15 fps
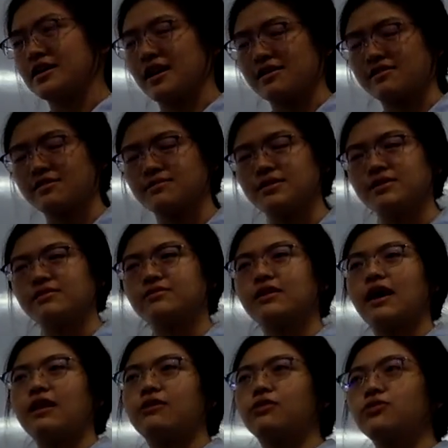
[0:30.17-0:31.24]

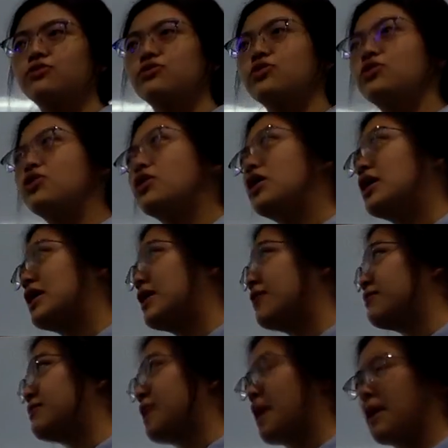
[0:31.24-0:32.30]
customers, and also
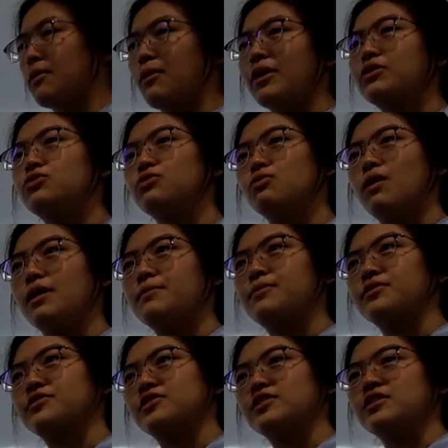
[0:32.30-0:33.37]
their one-to-one
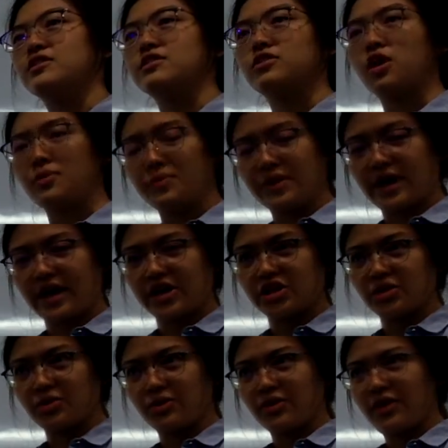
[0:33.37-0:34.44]
personal
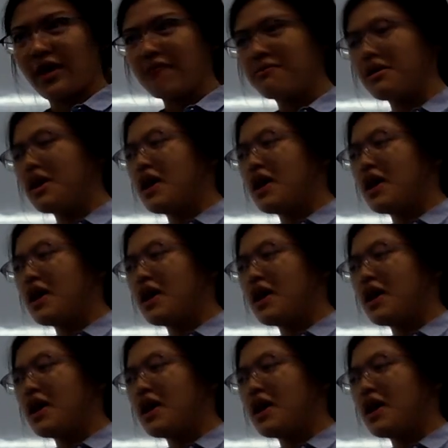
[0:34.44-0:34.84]
communication with them